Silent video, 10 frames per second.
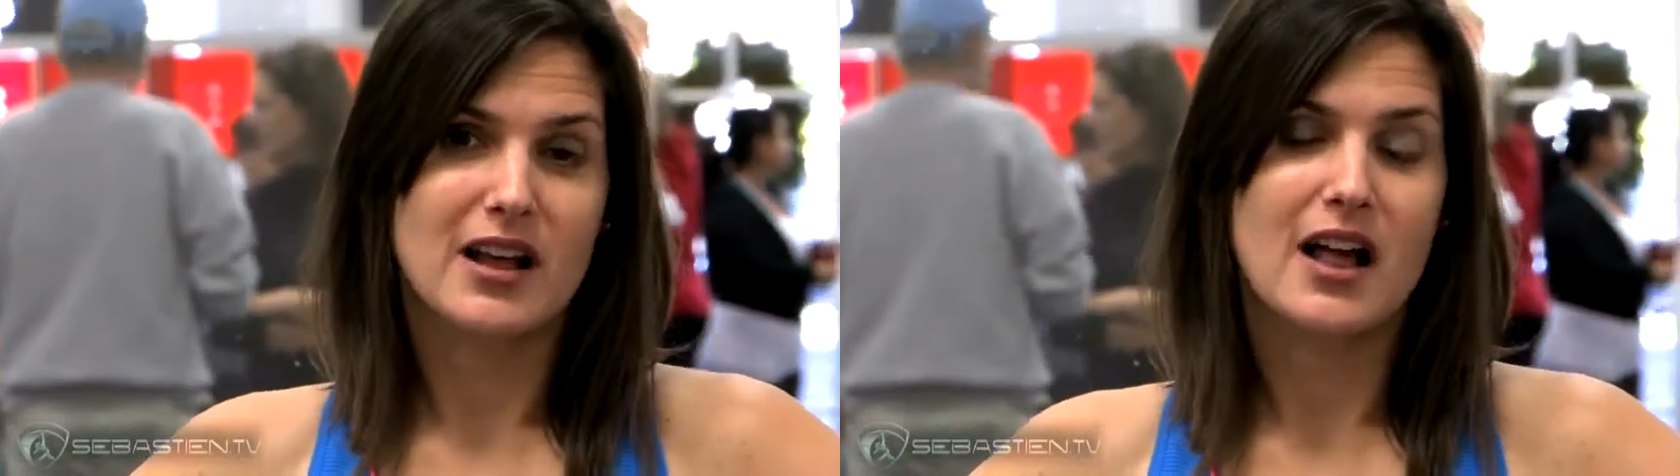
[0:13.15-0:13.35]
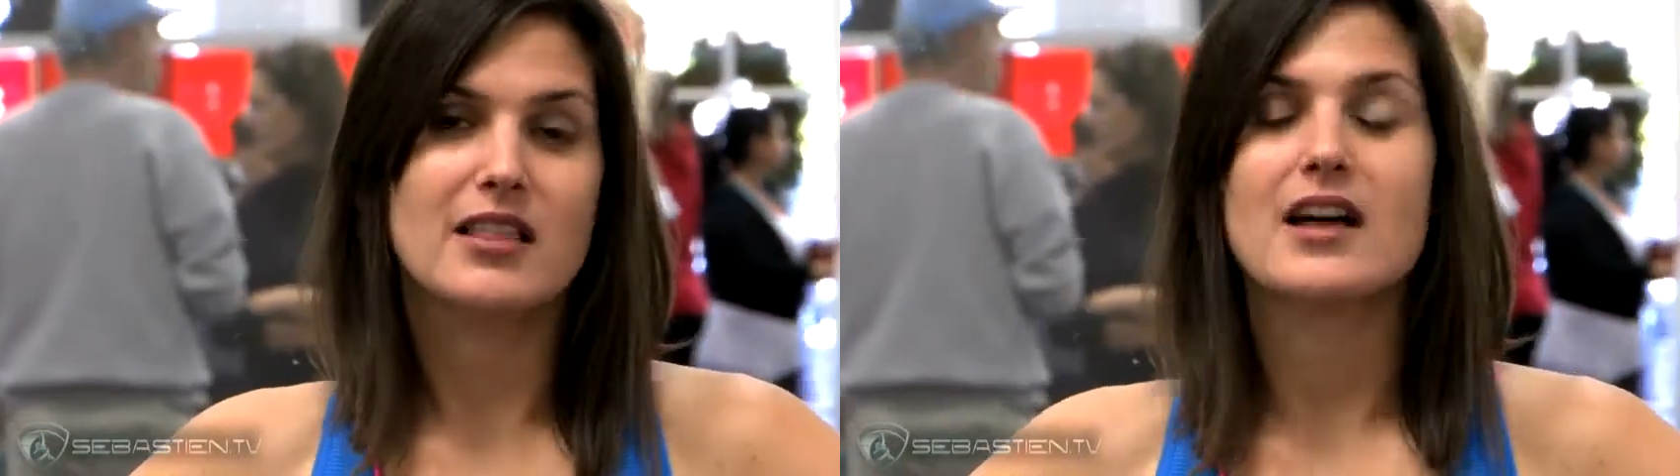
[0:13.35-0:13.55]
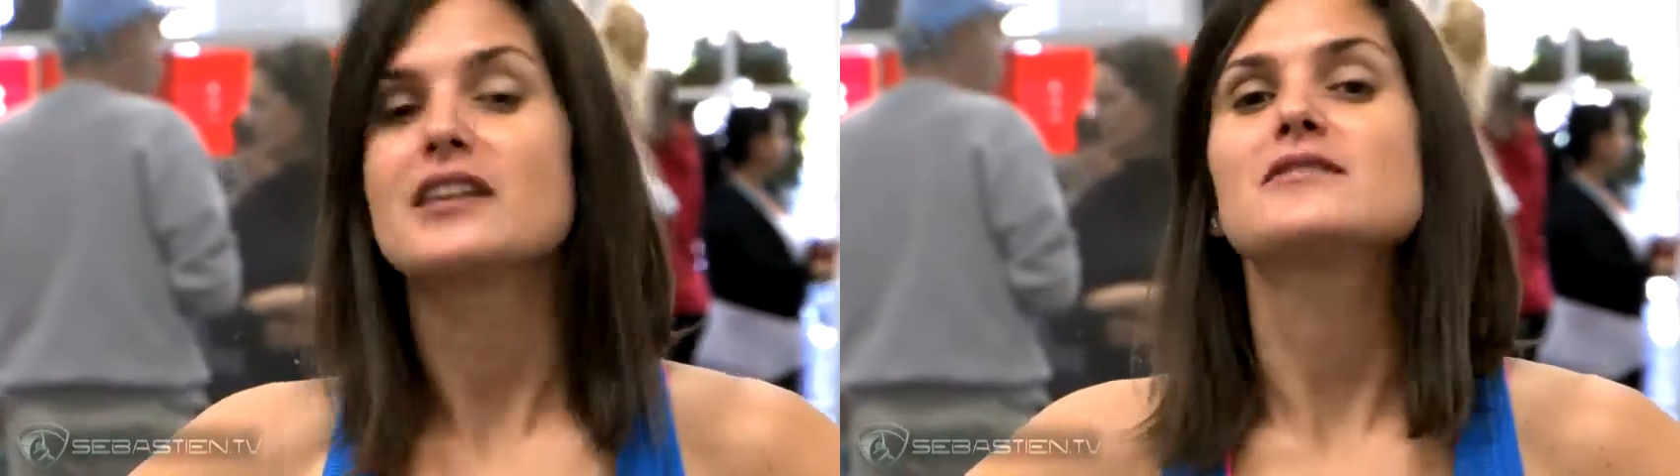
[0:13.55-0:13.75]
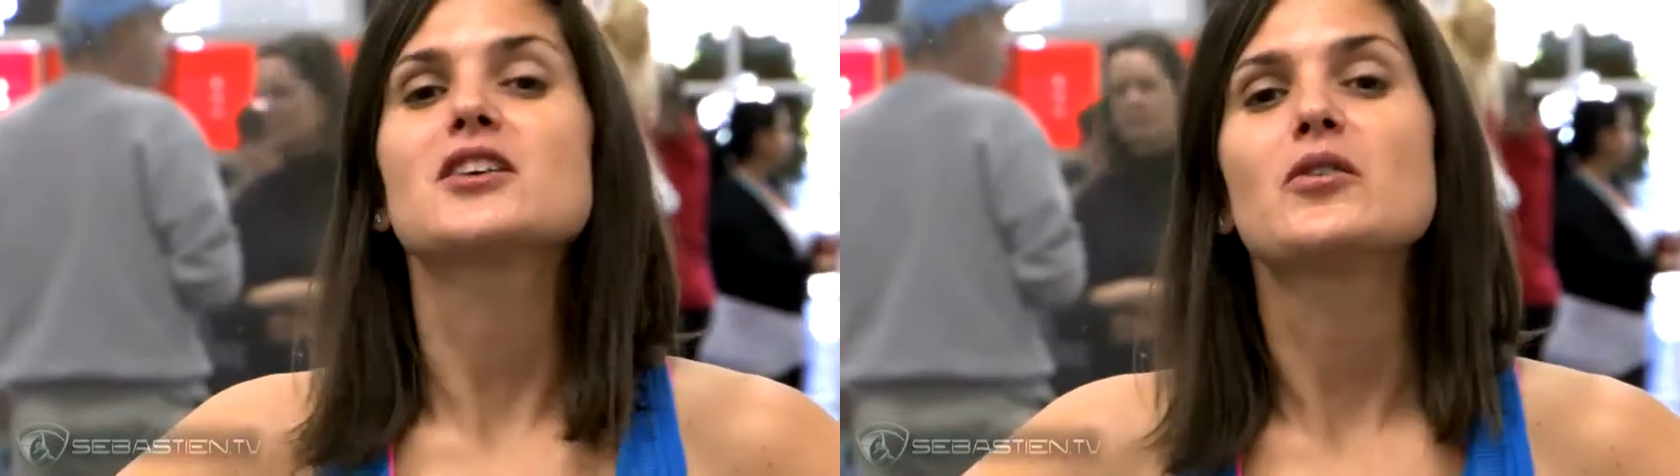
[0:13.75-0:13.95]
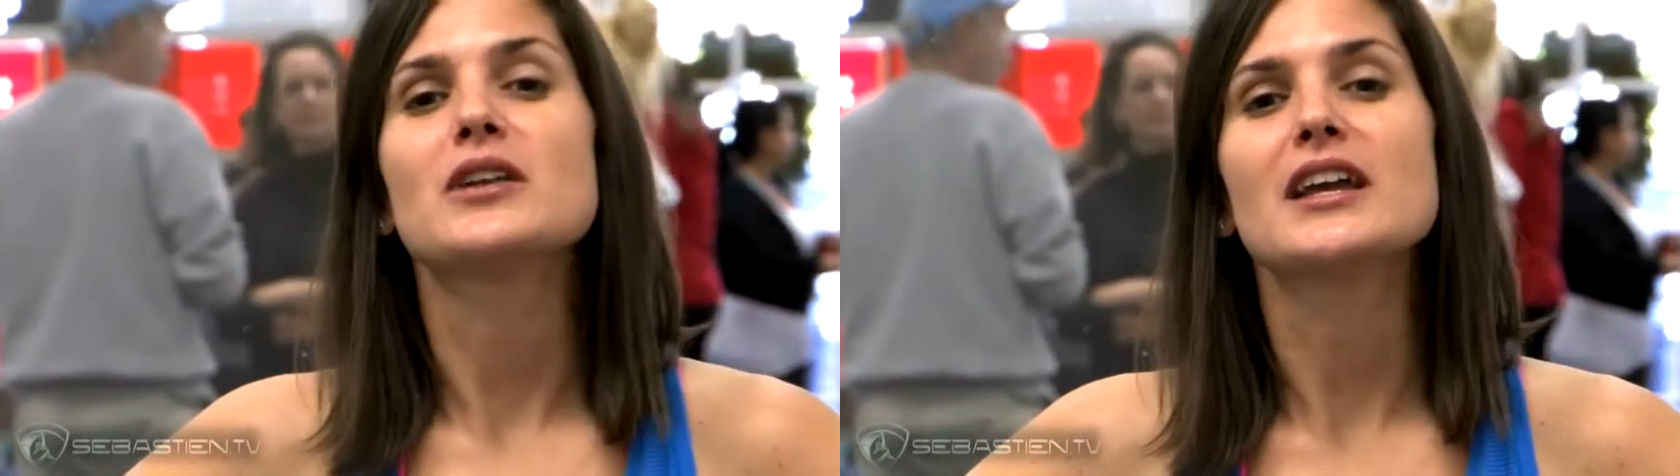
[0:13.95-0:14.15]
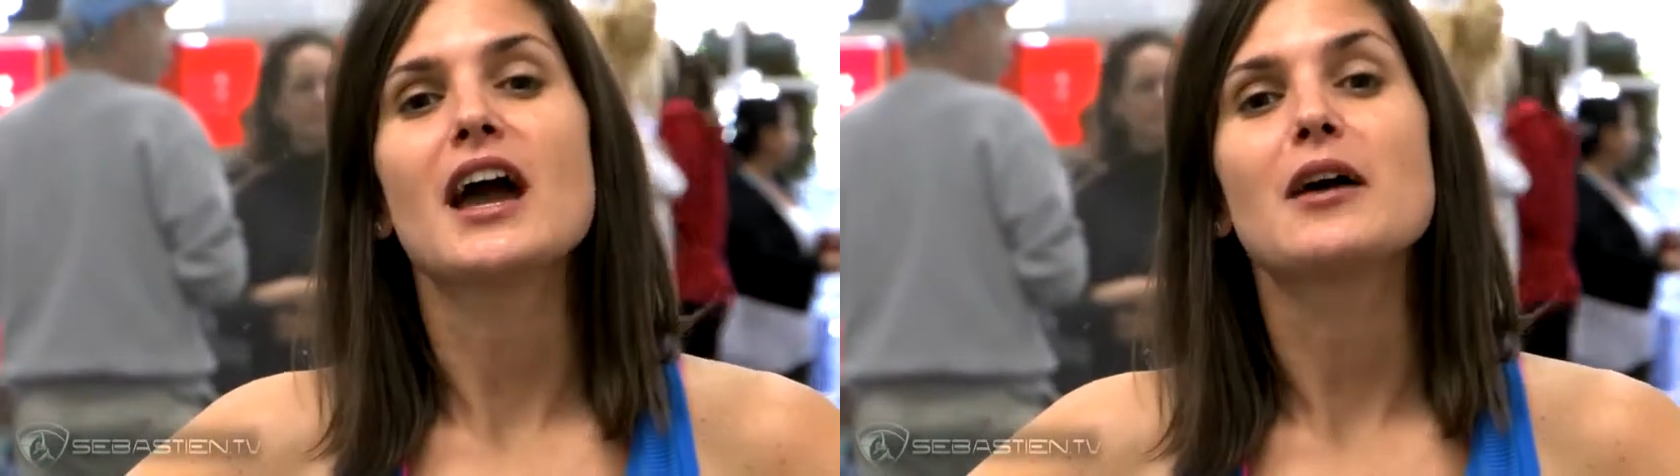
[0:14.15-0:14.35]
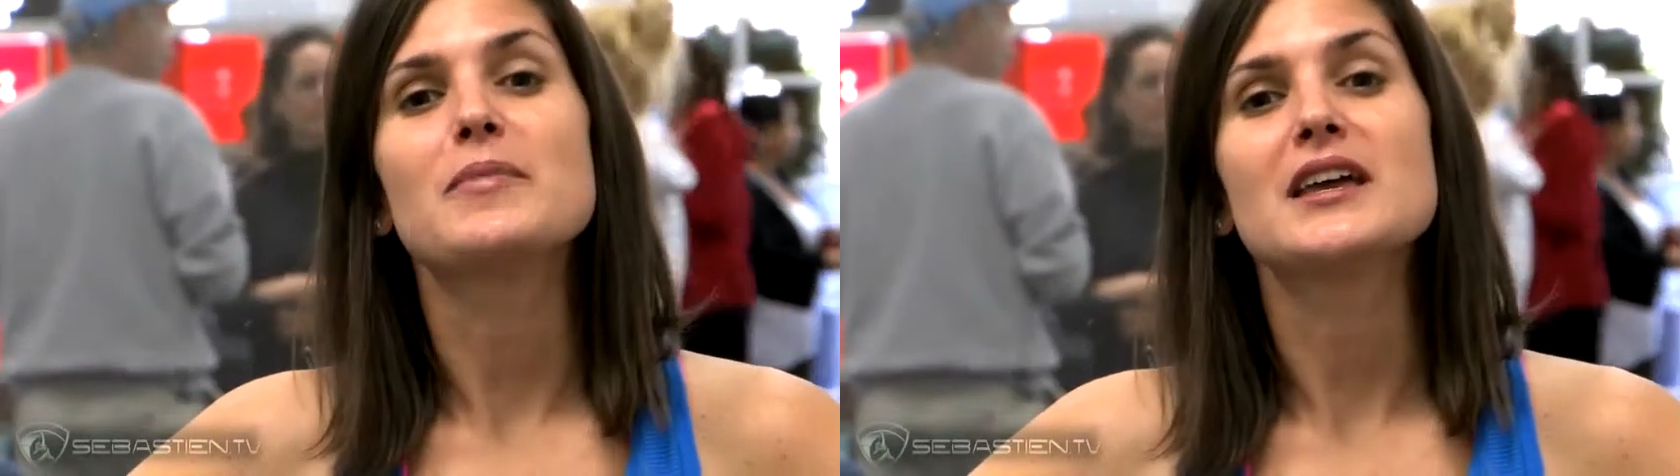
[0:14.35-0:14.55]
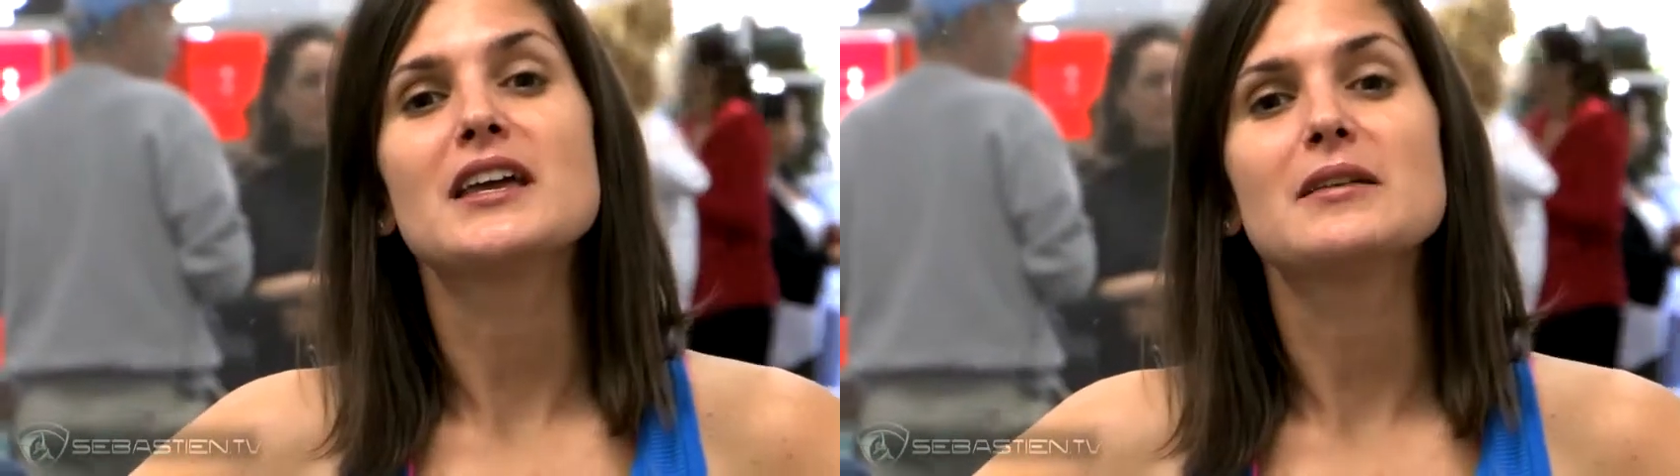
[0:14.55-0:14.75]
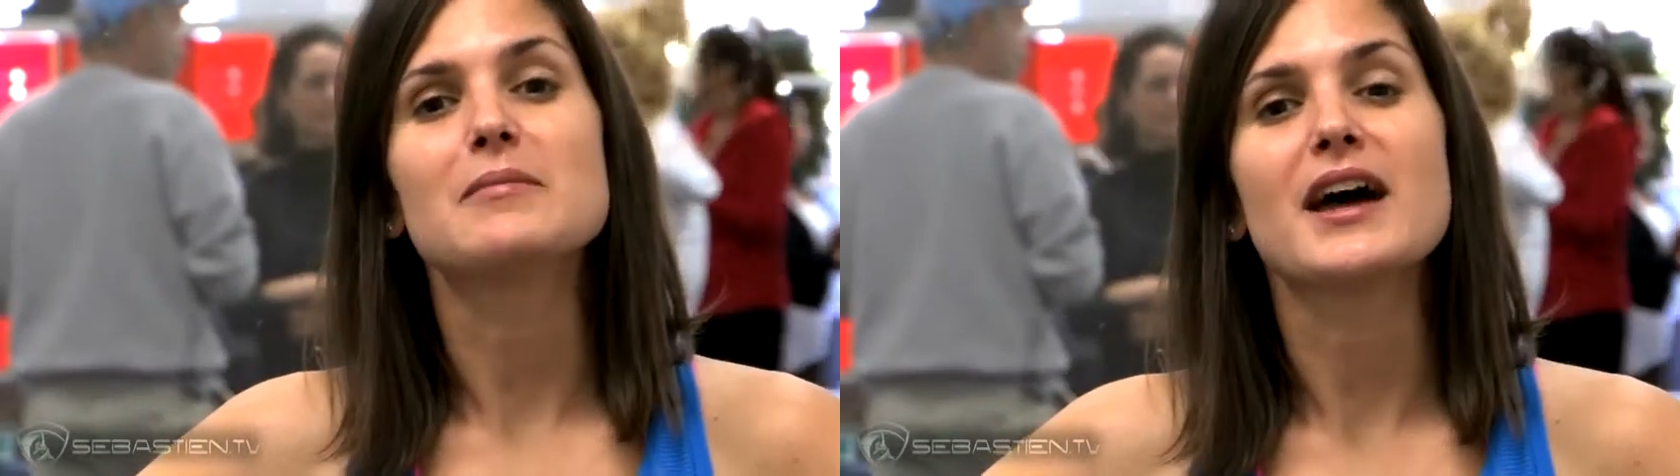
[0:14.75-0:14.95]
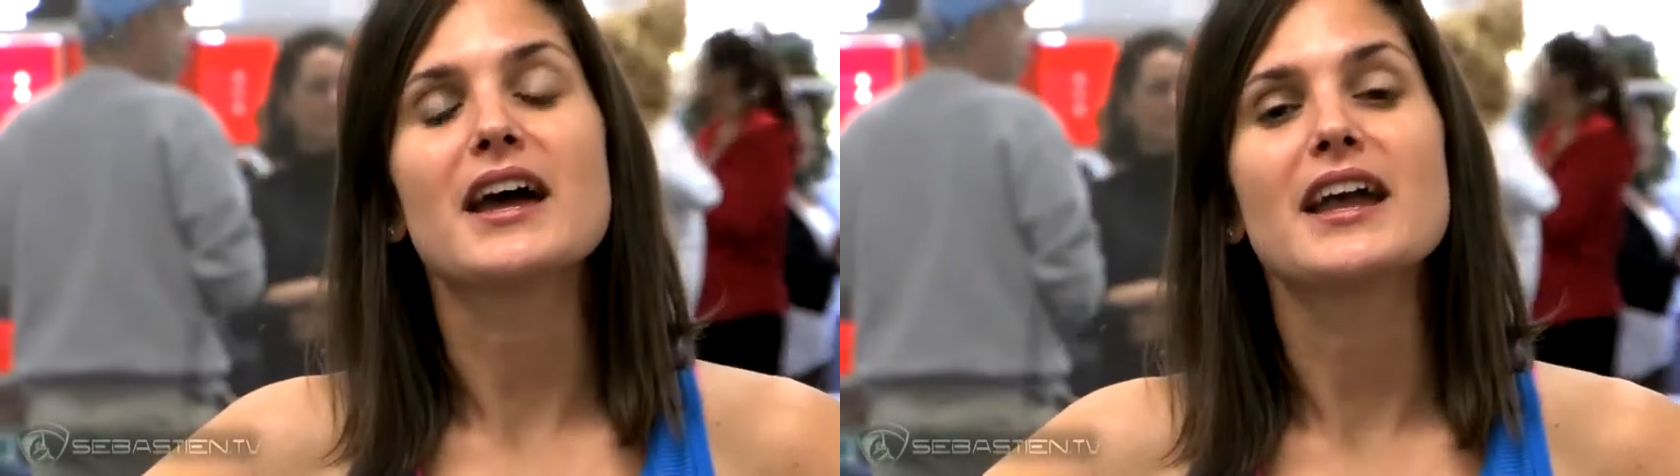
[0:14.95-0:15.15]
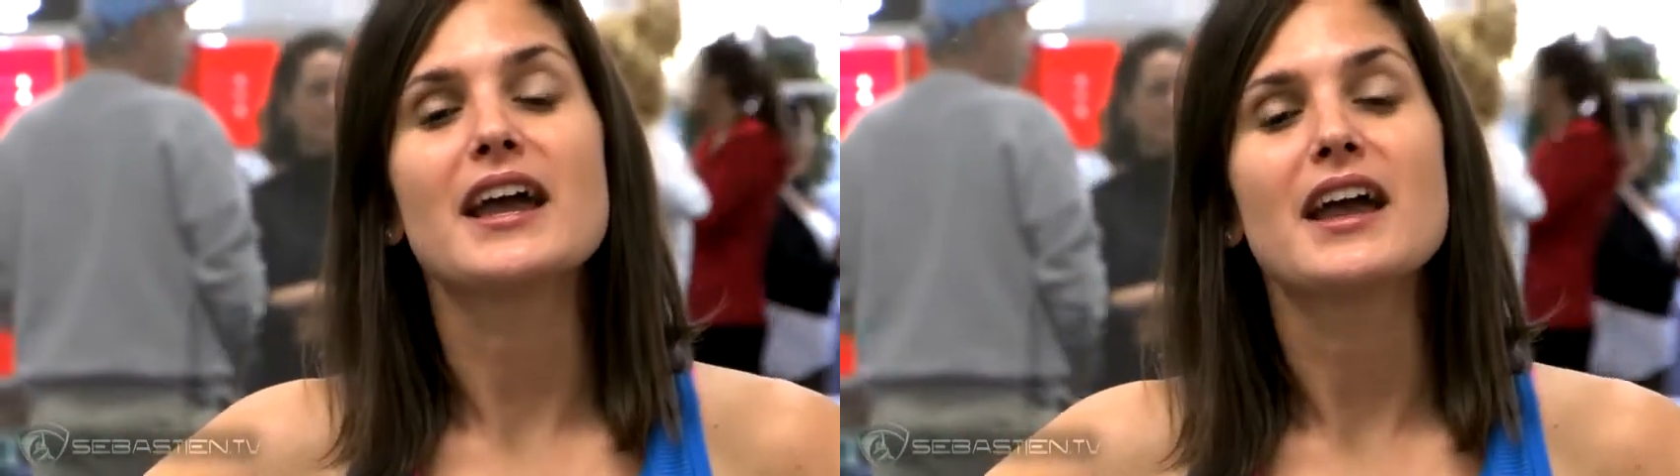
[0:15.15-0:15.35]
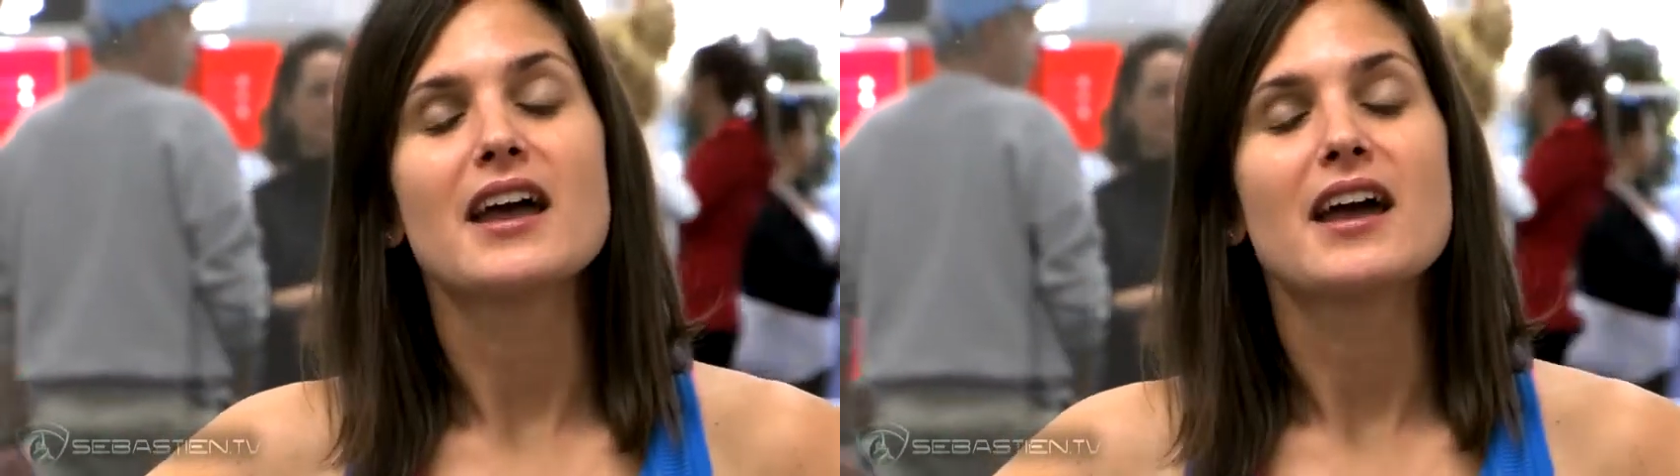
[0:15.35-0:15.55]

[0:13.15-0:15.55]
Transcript: a lot of toning up in my